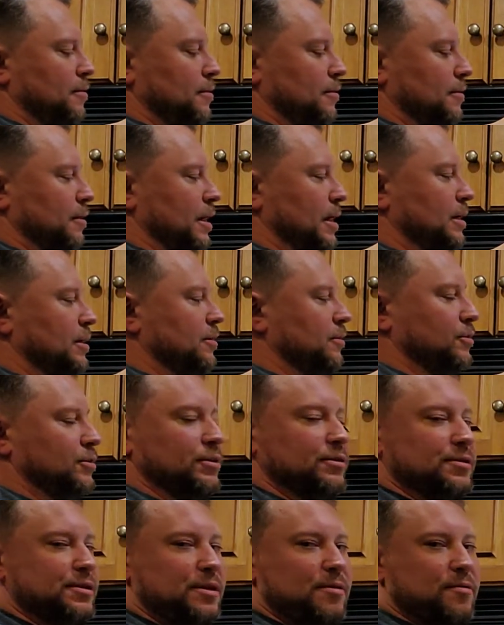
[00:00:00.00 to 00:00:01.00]
Okay, do
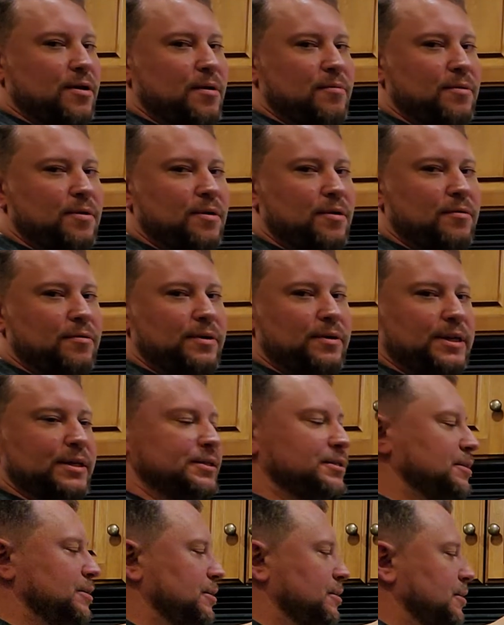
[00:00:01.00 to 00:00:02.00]
you see where I'm going with
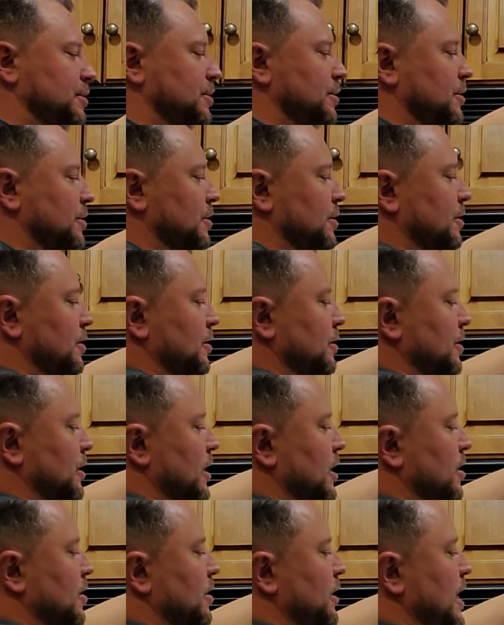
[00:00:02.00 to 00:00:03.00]
this?
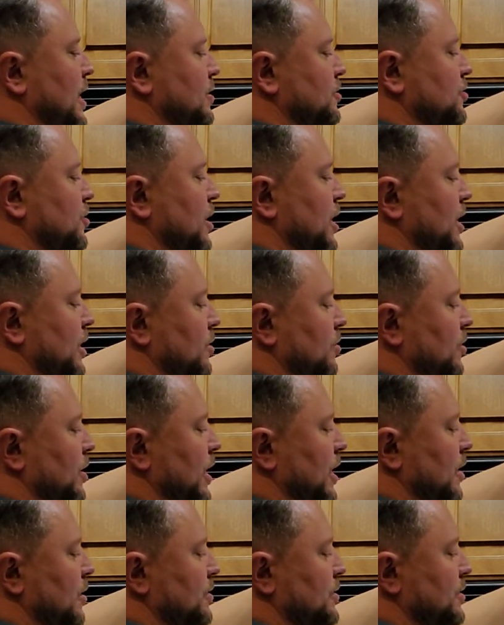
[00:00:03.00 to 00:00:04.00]
Okay, on that triangle
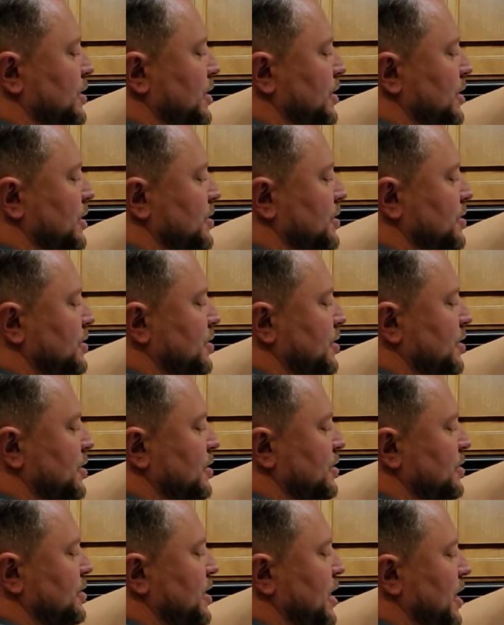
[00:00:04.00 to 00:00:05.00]
now, see this
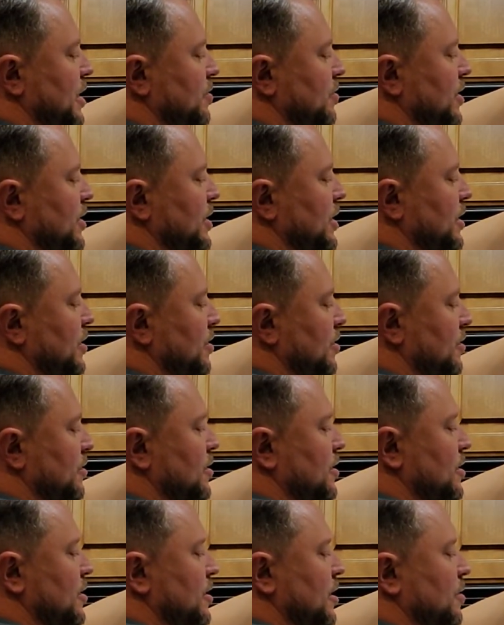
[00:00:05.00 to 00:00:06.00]
side right here?